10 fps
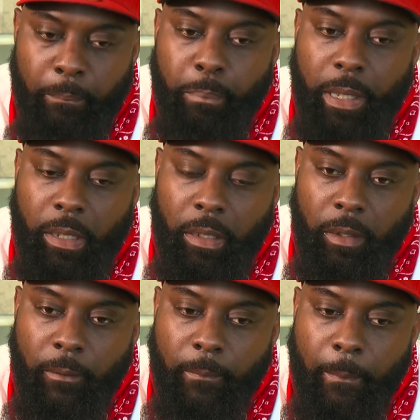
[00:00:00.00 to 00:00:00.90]
But
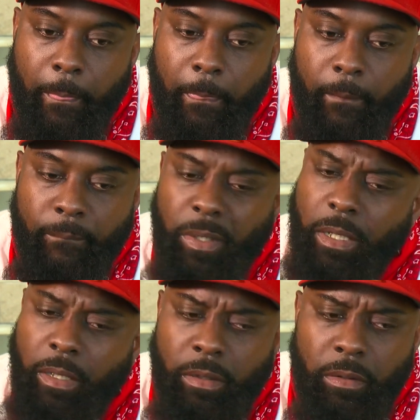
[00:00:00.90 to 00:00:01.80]

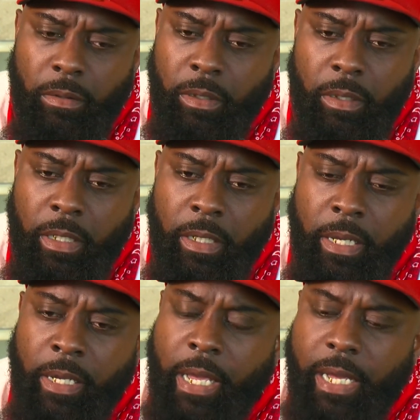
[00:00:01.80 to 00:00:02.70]
yeah,
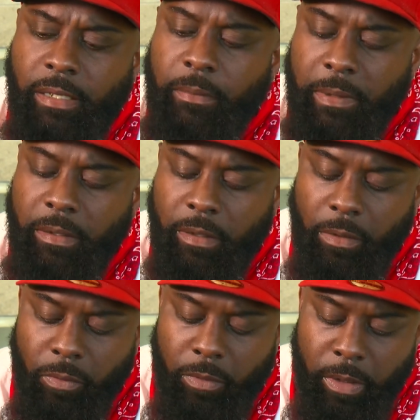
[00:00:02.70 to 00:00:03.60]
it has to be
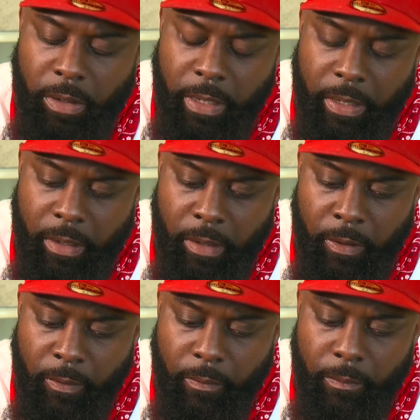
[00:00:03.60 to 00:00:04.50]
someone that
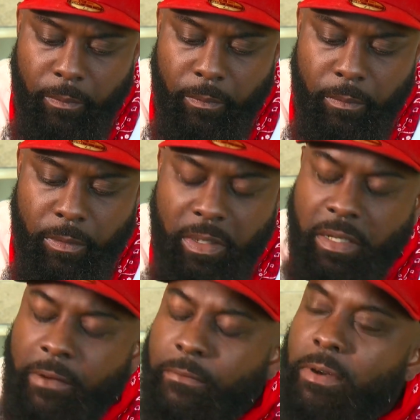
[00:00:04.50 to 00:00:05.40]
stick
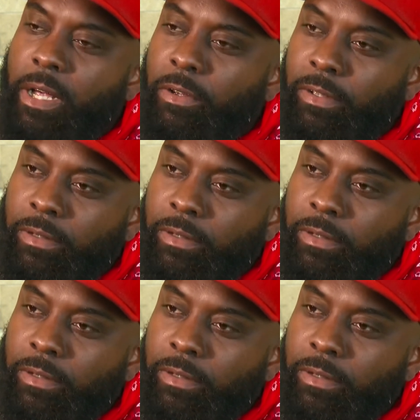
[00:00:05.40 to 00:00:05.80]
their foot out.